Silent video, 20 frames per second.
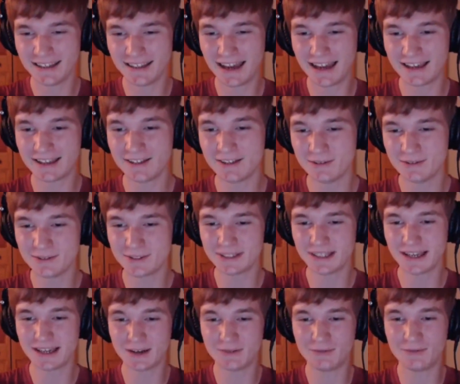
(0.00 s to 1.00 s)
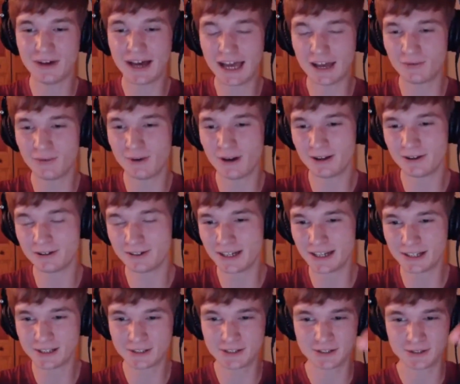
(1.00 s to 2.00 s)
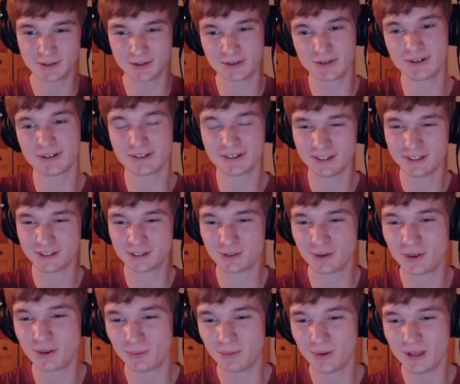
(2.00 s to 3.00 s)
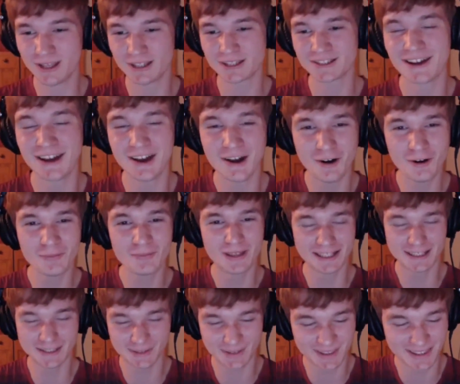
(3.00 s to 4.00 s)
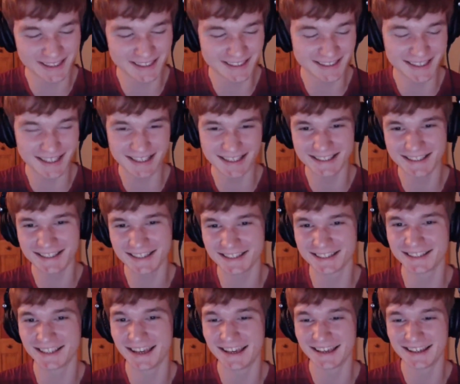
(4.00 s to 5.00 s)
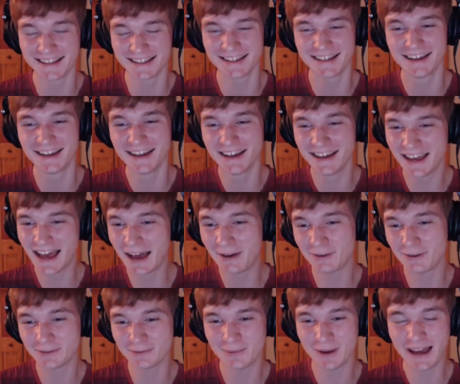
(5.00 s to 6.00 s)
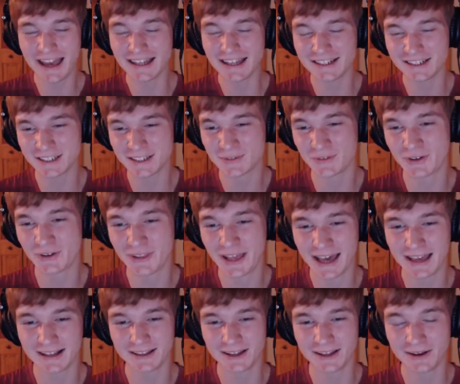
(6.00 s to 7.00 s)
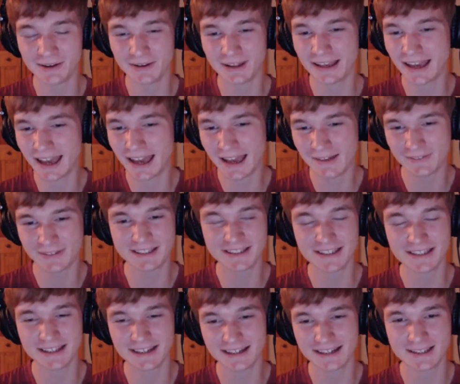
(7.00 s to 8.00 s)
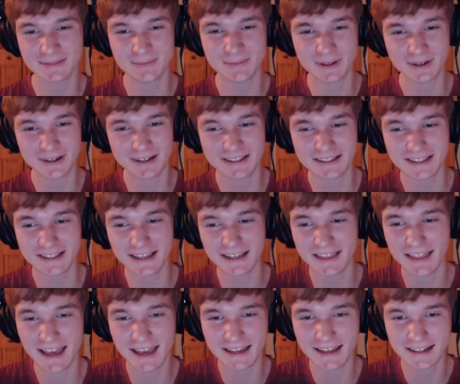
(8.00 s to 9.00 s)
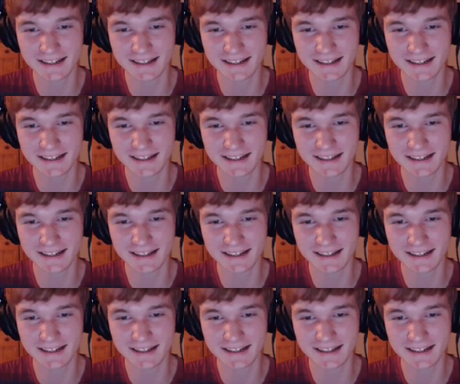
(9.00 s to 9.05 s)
I can use like a Vive wand or touch control to control the wheel. So I hope that's what this is, because like I would buy it just for that alone. Like I haven't seen an experience like that.